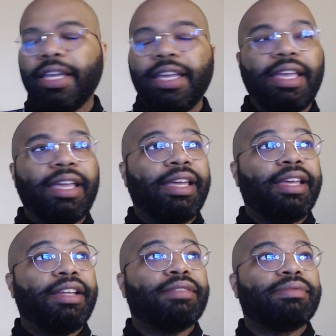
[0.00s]

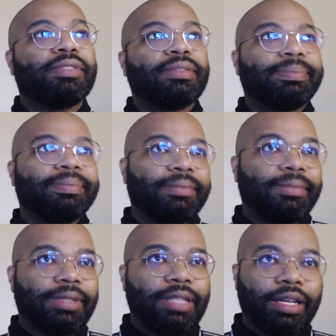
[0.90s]
And
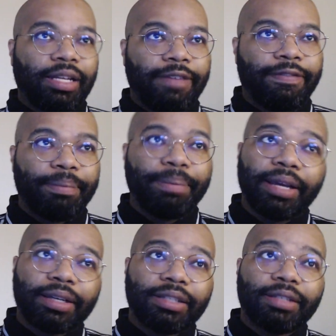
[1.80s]
luckily for
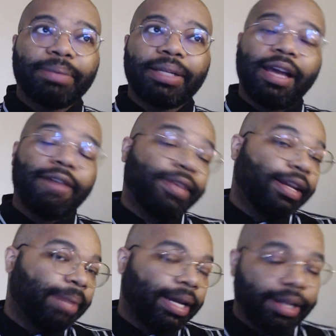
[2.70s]
Becca, but not for
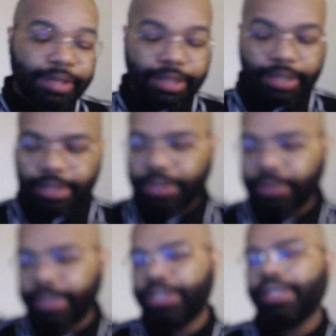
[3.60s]
anybody else in the
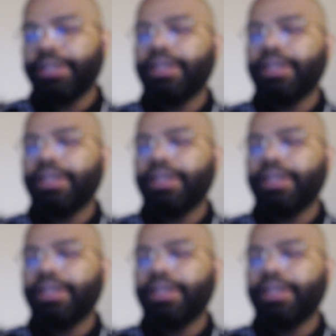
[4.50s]
situation,